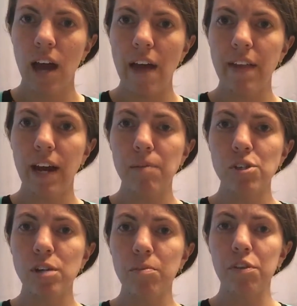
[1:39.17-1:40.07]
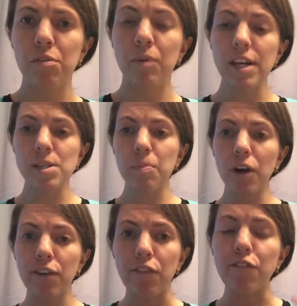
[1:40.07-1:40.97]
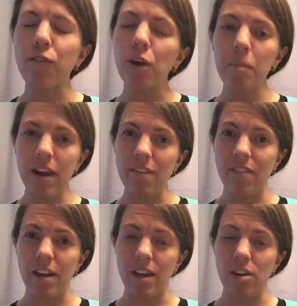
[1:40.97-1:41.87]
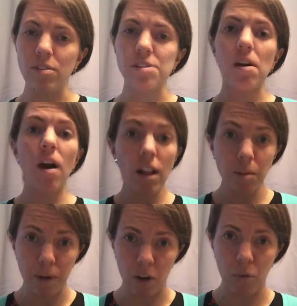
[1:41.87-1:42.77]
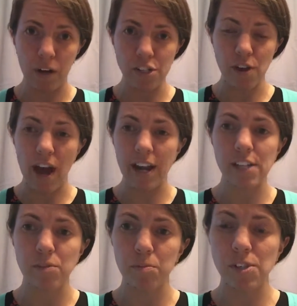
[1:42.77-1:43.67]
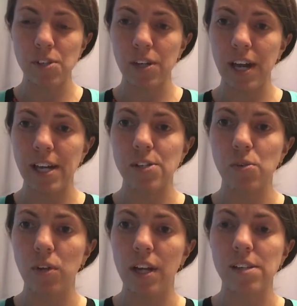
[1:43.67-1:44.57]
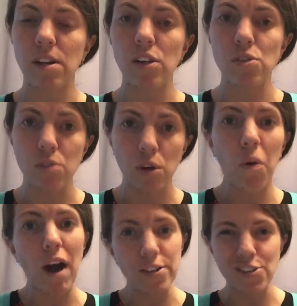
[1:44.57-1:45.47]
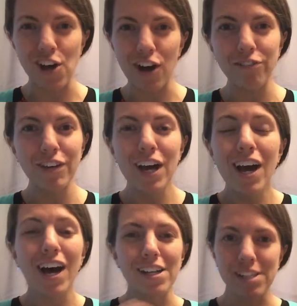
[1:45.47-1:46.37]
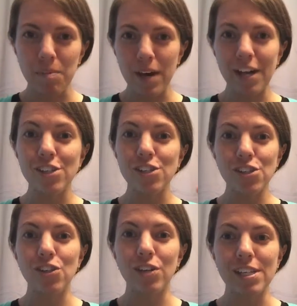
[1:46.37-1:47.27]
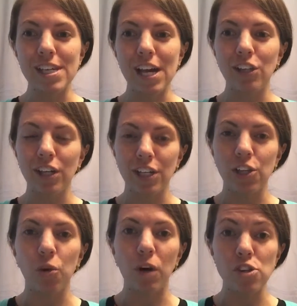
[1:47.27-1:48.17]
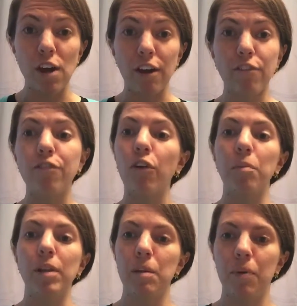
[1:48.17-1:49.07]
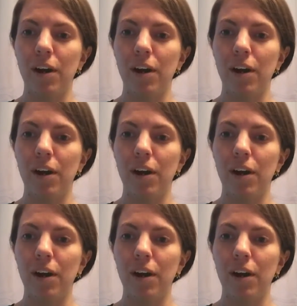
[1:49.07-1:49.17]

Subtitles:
And then option number 3 is a part of a 4-minute video that's all about quadratics from a certain high school, and it's called Do the Quad Solve. I'll skip ahead just so you can take a look at the quadratic formula